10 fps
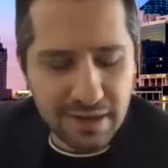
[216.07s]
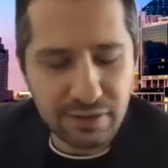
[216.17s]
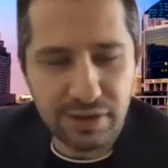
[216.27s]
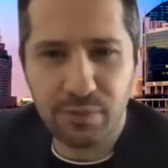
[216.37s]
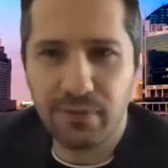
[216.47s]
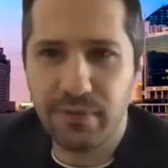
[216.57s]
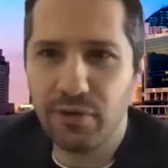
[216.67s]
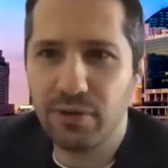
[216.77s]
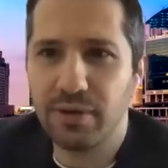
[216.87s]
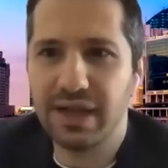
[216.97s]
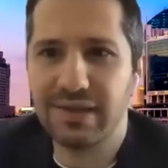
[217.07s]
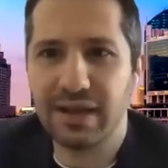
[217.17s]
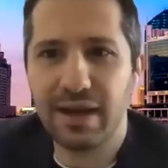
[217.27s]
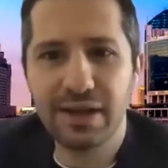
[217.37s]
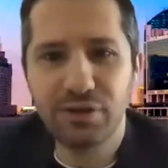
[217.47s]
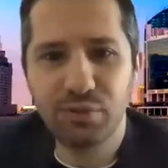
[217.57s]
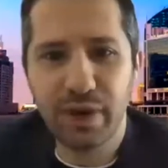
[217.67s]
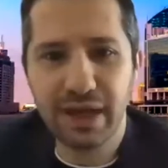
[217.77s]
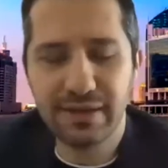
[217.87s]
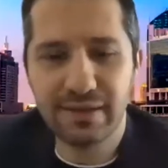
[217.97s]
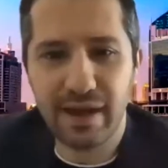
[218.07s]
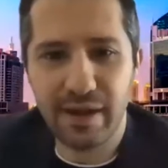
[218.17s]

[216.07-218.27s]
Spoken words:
So TIBCO Flogo is a lightweight